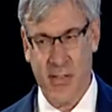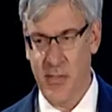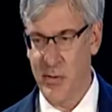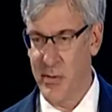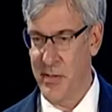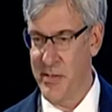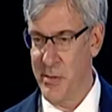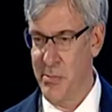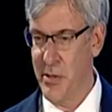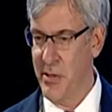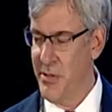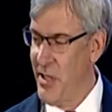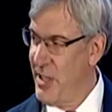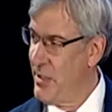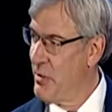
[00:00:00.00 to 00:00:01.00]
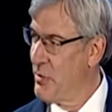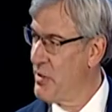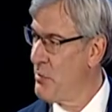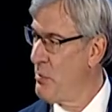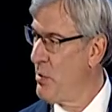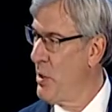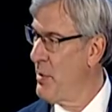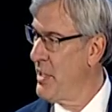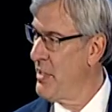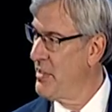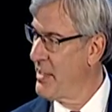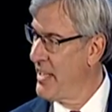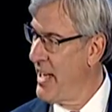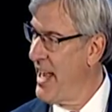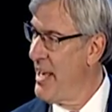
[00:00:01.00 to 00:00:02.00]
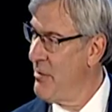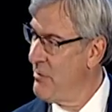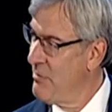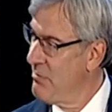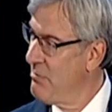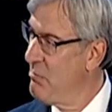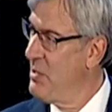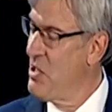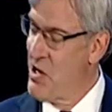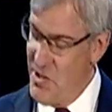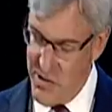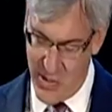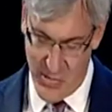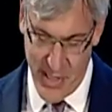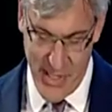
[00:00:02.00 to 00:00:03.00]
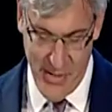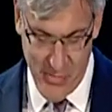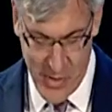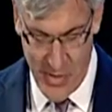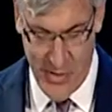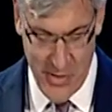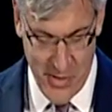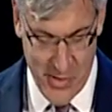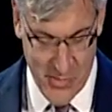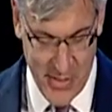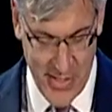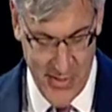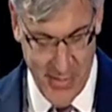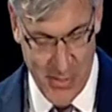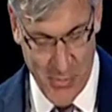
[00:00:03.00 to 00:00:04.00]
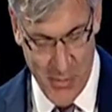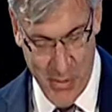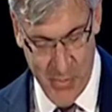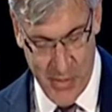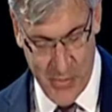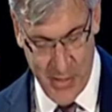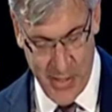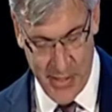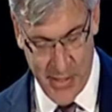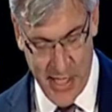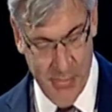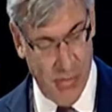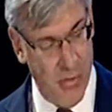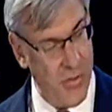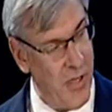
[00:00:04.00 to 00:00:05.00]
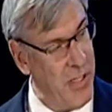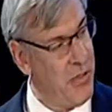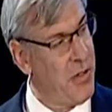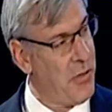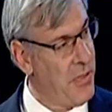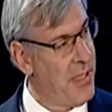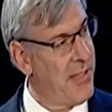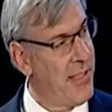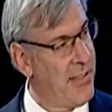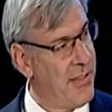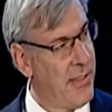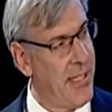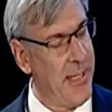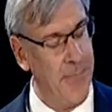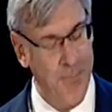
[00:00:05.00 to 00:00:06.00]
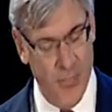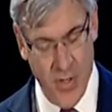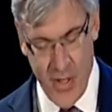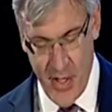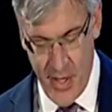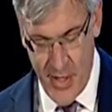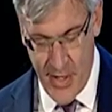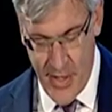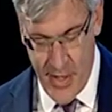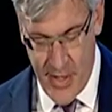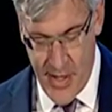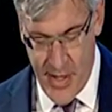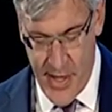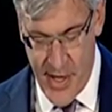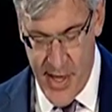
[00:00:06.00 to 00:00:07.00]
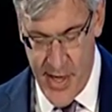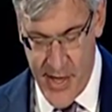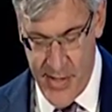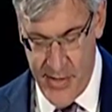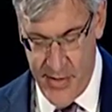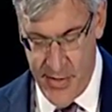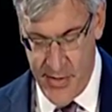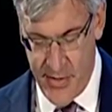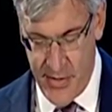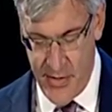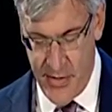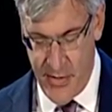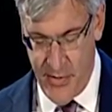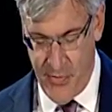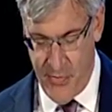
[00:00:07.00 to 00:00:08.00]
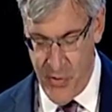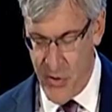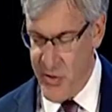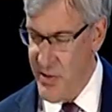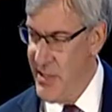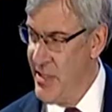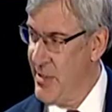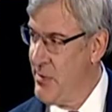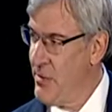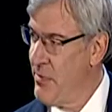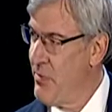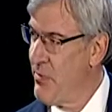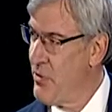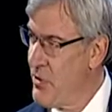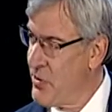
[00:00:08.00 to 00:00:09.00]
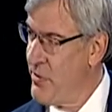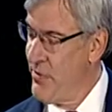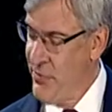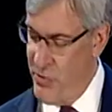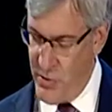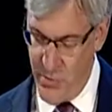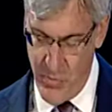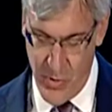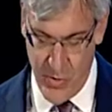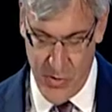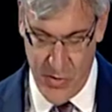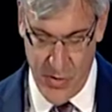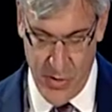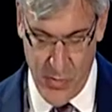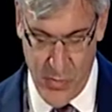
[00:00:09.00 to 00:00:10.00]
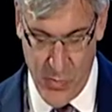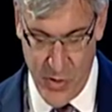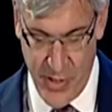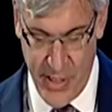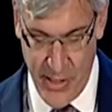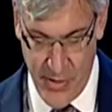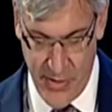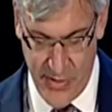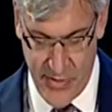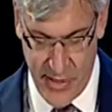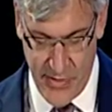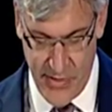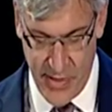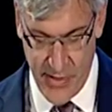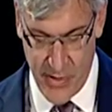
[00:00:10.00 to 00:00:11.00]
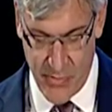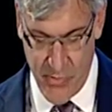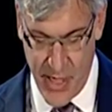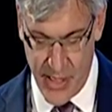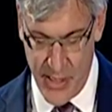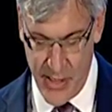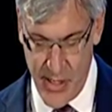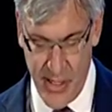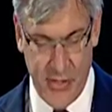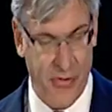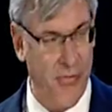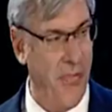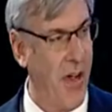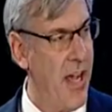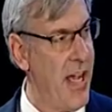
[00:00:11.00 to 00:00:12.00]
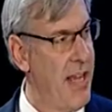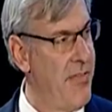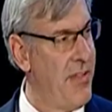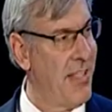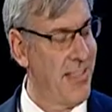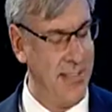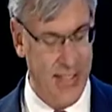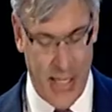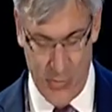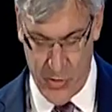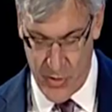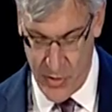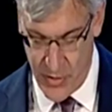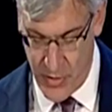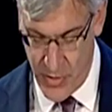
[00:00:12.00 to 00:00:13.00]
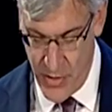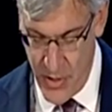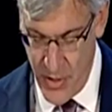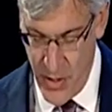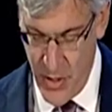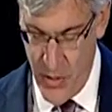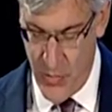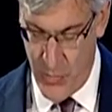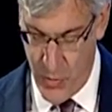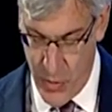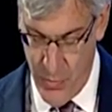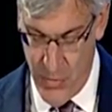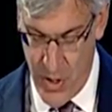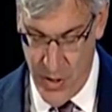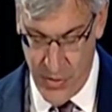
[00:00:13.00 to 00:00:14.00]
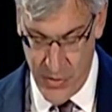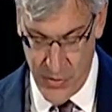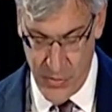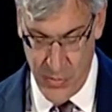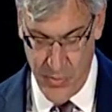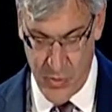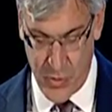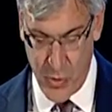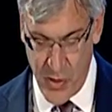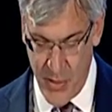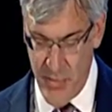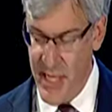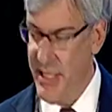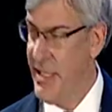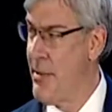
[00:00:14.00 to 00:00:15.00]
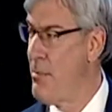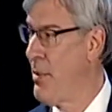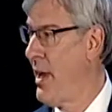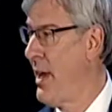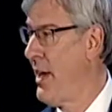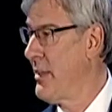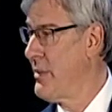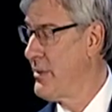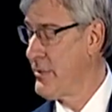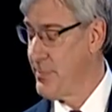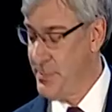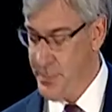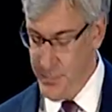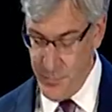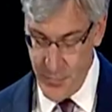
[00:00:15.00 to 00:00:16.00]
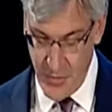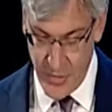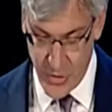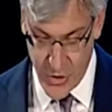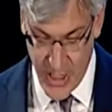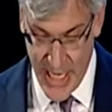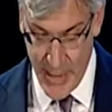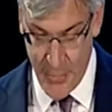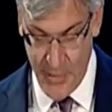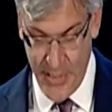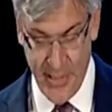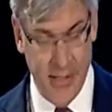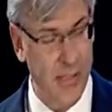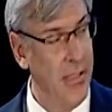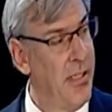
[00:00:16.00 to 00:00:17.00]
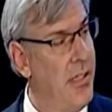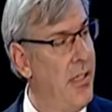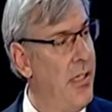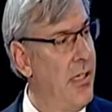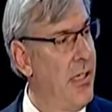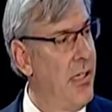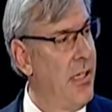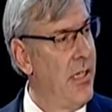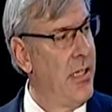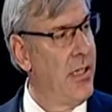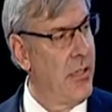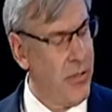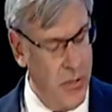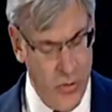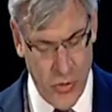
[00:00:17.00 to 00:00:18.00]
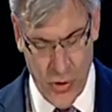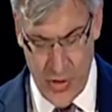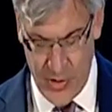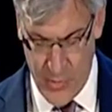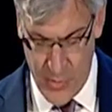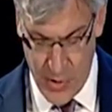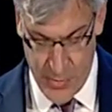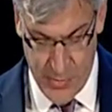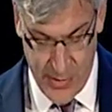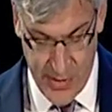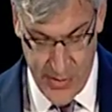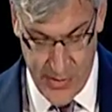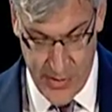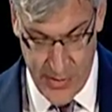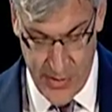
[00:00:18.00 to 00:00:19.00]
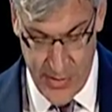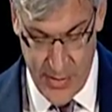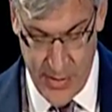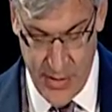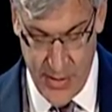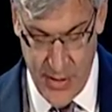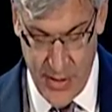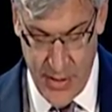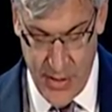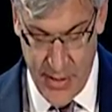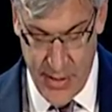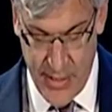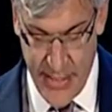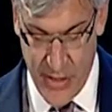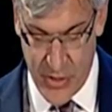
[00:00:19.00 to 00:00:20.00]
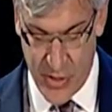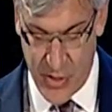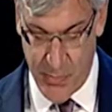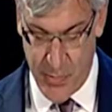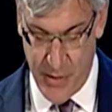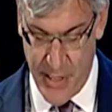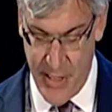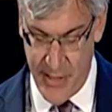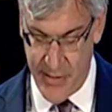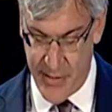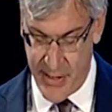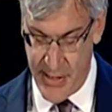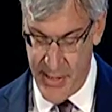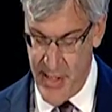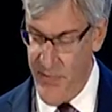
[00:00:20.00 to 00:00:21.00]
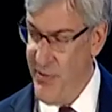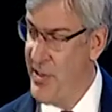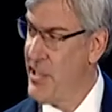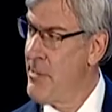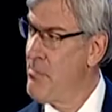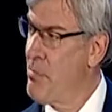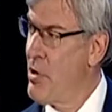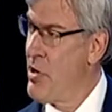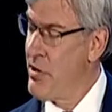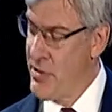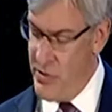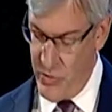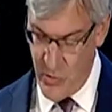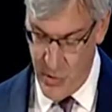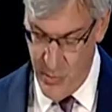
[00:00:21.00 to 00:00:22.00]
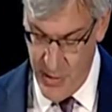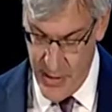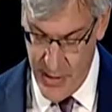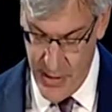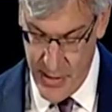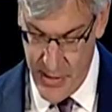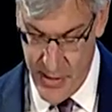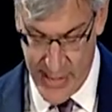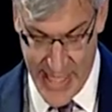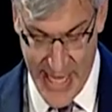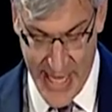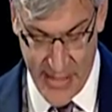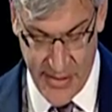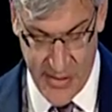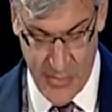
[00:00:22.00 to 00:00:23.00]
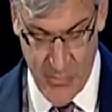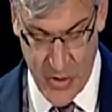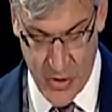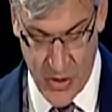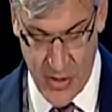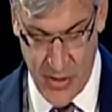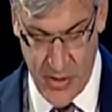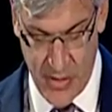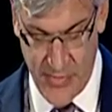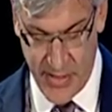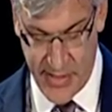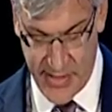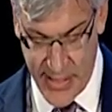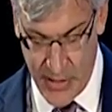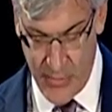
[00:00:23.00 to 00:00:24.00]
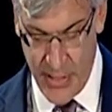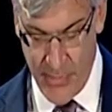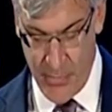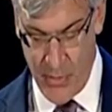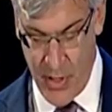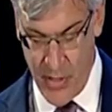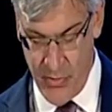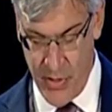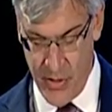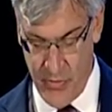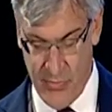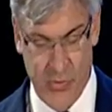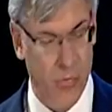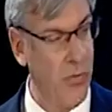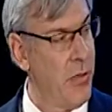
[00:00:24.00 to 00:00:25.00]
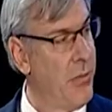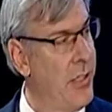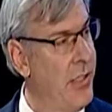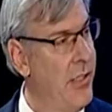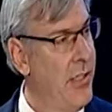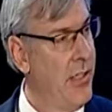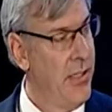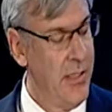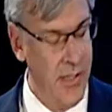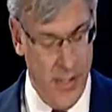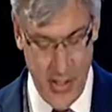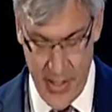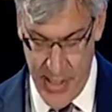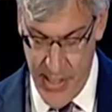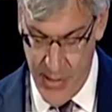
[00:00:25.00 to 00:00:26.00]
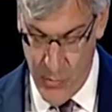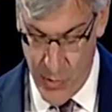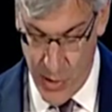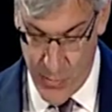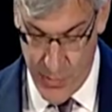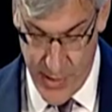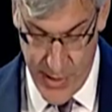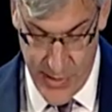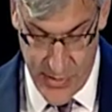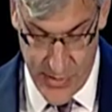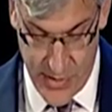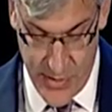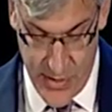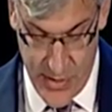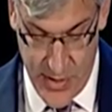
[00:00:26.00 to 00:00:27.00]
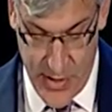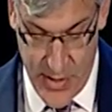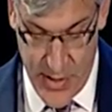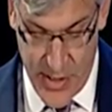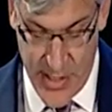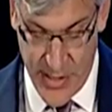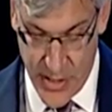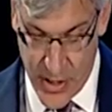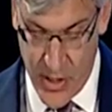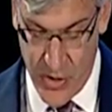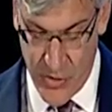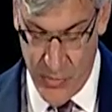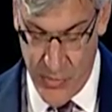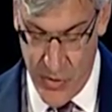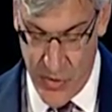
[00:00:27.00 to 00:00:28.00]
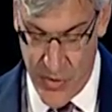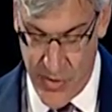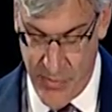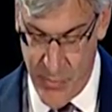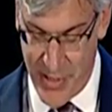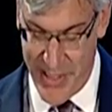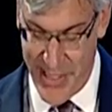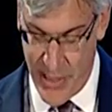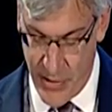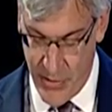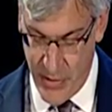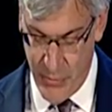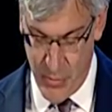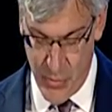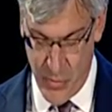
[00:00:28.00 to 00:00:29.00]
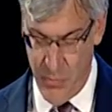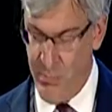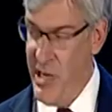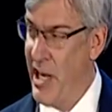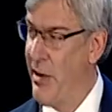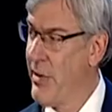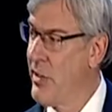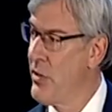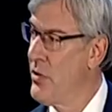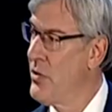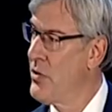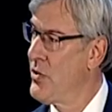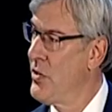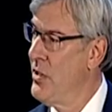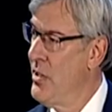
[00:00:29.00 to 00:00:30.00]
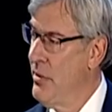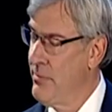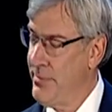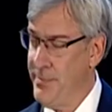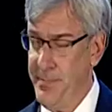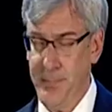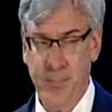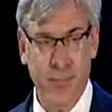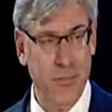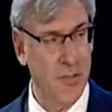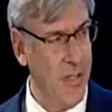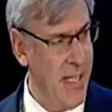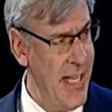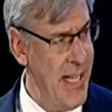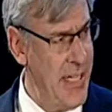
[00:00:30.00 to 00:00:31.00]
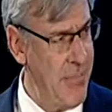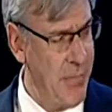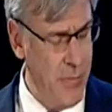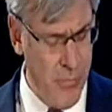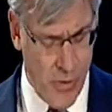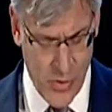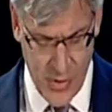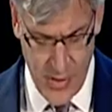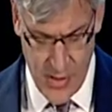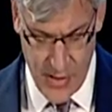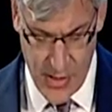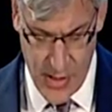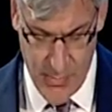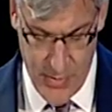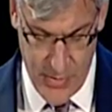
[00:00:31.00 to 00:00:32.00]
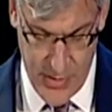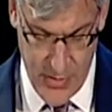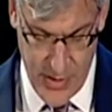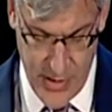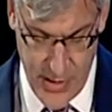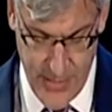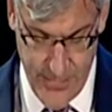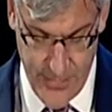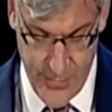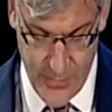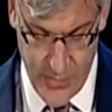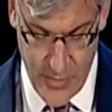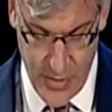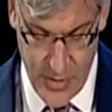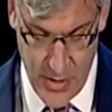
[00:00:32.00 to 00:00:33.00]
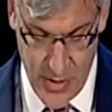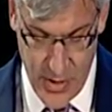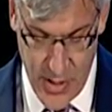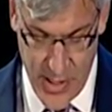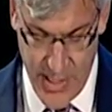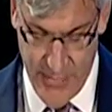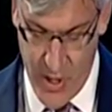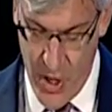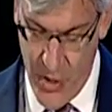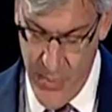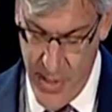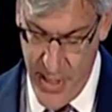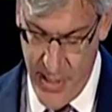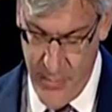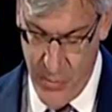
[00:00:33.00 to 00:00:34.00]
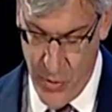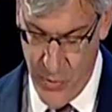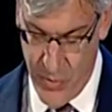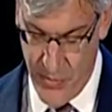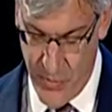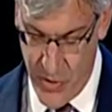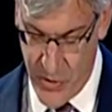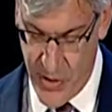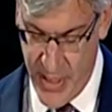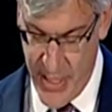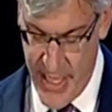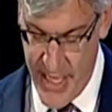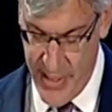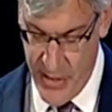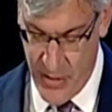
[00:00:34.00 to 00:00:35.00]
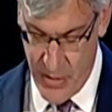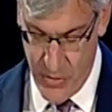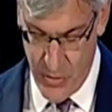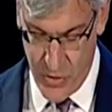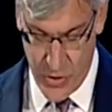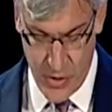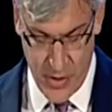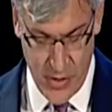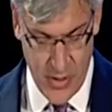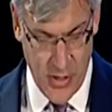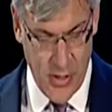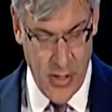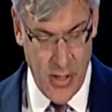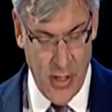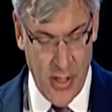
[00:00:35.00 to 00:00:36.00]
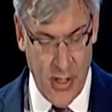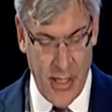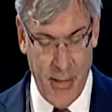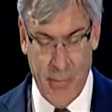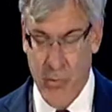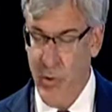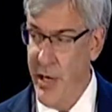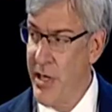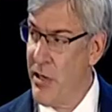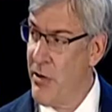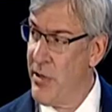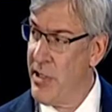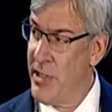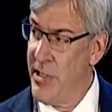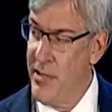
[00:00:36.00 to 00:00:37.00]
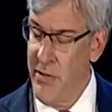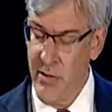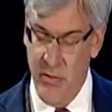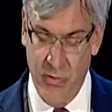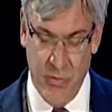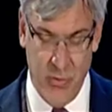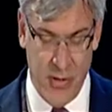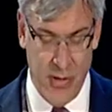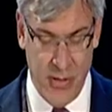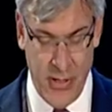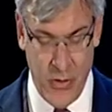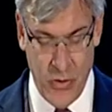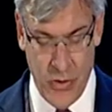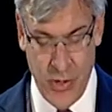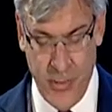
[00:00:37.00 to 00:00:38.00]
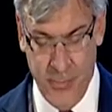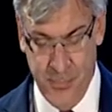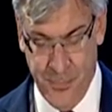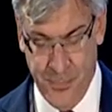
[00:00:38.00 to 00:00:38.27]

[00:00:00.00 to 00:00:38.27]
I see Bill nodding, because probably because it can't beyond three. 1, 2, 3. You can remember three at a time, but we're trying to do three things tonight. And the first thing, first and foremost, we're here this evening to recognize 5 exceptional role models who have truly made an impact championing inclusion in the workplace. Each has played a significant part contributing to Catalyst's mission of accelerating progress for women in the workplace, and their contributions have materially removed barriers and promoted opportunity. They have all made both diversity and inclusion a priority through their leadership.